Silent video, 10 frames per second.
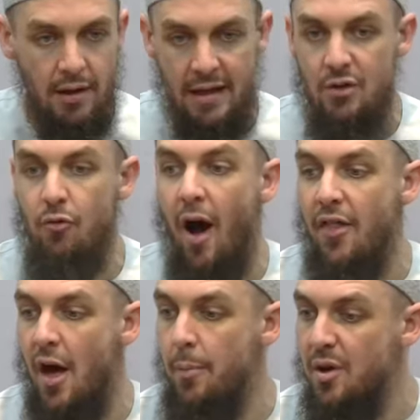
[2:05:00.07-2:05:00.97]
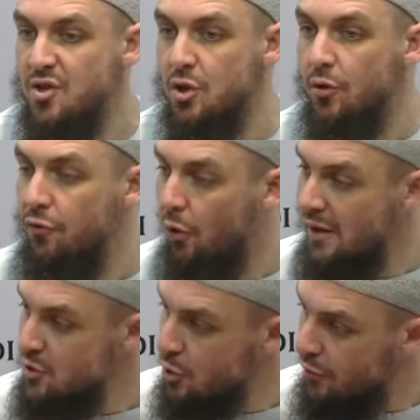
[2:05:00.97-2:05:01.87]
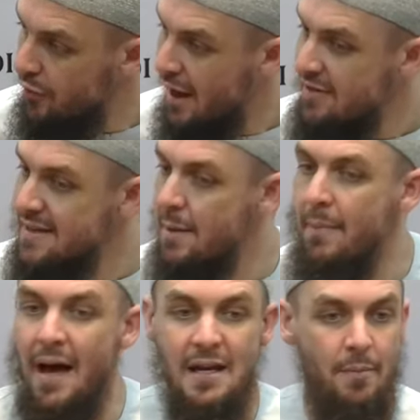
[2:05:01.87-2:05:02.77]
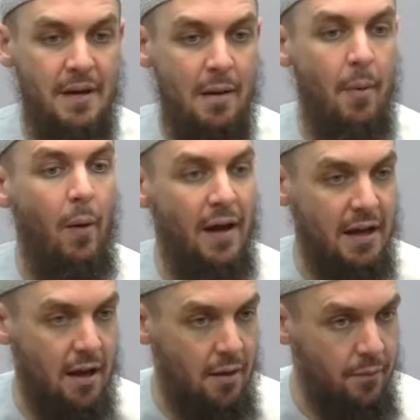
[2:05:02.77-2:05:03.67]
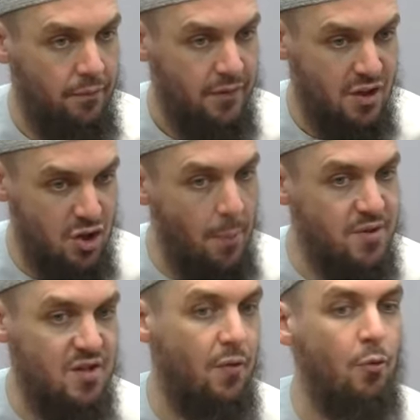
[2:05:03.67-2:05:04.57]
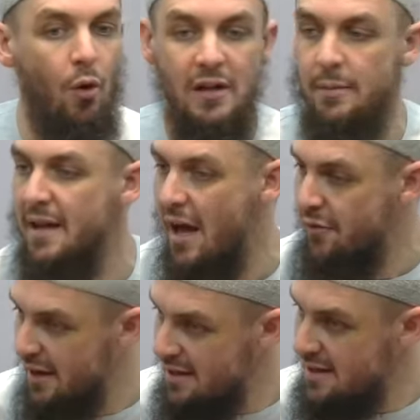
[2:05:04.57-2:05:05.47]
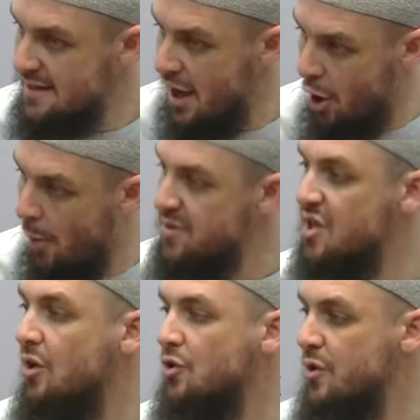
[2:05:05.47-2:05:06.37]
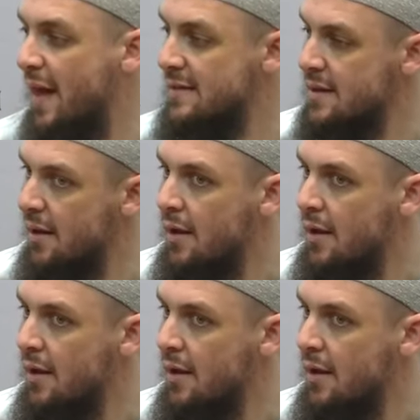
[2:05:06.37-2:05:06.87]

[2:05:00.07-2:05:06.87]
You mean rather a person could fall into kufr, and there's a mani' min al-mawani' that stops us from calling them kafir, and there's an obstacle to that.